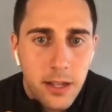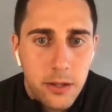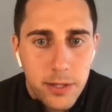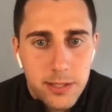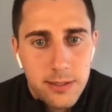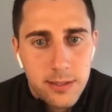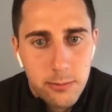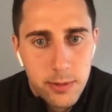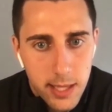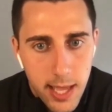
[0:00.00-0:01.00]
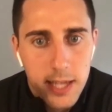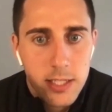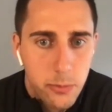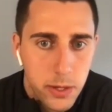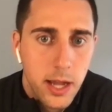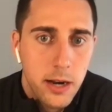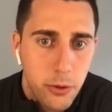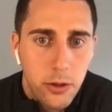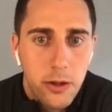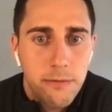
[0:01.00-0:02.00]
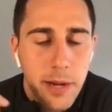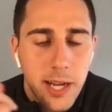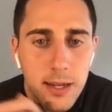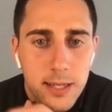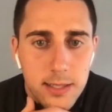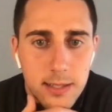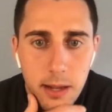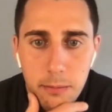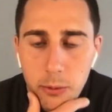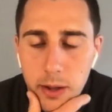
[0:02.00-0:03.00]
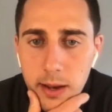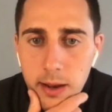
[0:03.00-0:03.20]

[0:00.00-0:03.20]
in other businesses with the cash that we kind of pull off from a content standpoint